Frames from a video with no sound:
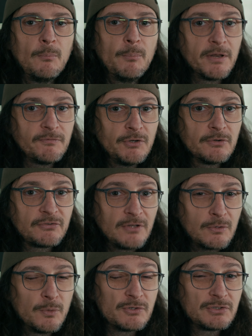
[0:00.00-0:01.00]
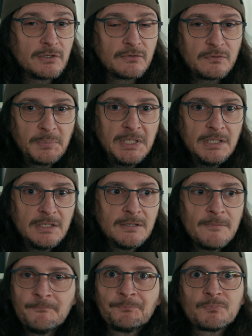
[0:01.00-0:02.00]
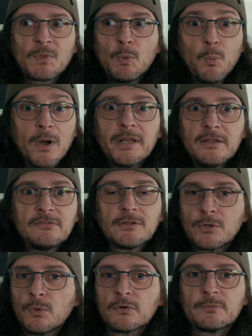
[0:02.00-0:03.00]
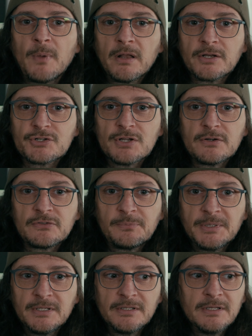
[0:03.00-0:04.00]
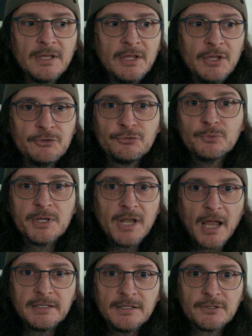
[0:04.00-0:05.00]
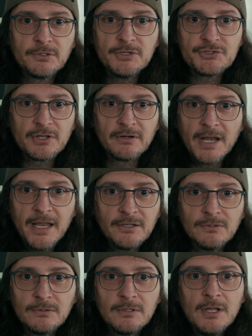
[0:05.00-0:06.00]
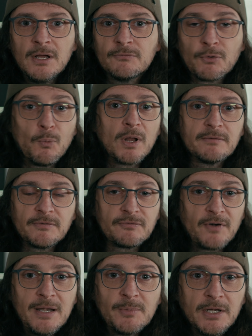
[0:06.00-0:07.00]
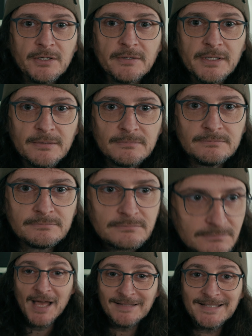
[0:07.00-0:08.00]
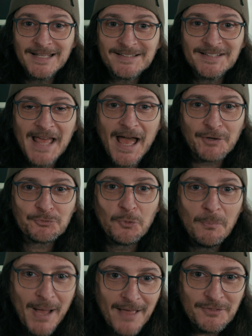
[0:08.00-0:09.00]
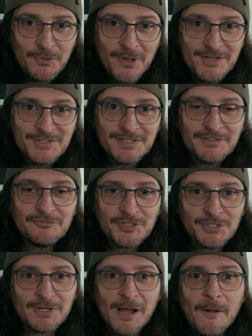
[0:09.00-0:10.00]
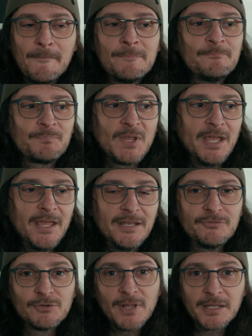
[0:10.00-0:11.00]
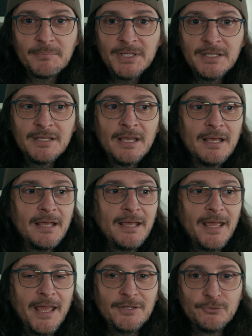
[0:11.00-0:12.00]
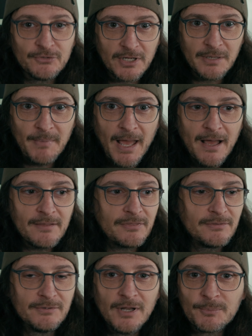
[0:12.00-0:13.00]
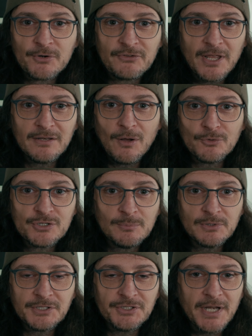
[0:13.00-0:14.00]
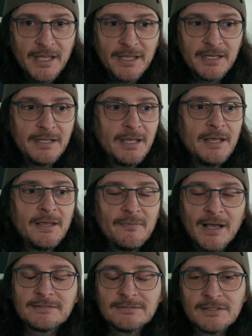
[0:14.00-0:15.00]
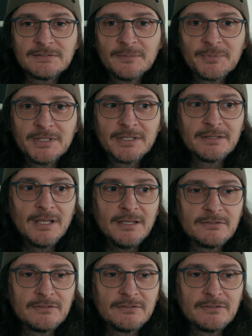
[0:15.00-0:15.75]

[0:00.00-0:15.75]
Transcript: But if you're stuck with shutter speed, what is the corresponding shutter speed to a 90 degree shutter angle for whatever frame rate you're in? That takes an actual math equation to figure out. And if you're like me and you suck at math, numbers get all jumbled in your head, that's not something that